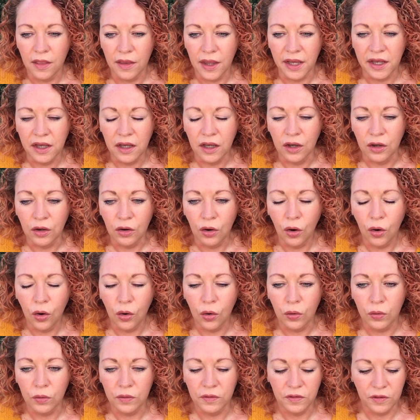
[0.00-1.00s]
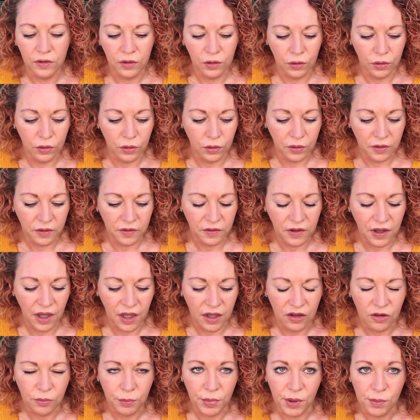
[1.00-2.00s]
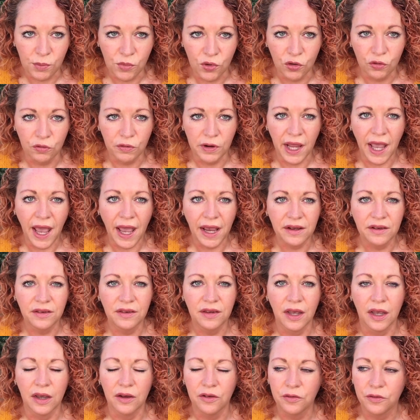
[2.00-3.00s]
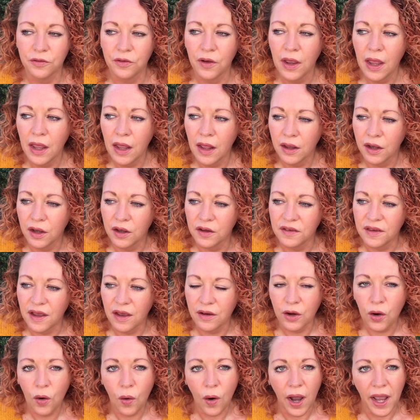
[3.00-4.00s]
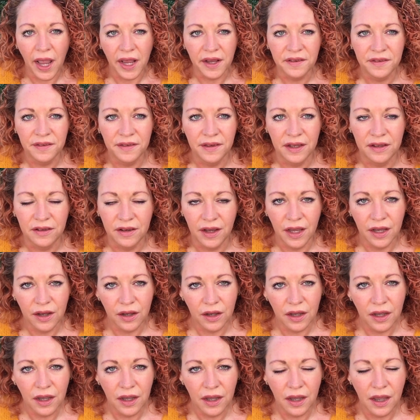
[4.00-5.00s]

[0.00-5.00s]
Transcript: they can cause your skin to be more reactive because they're quite acidic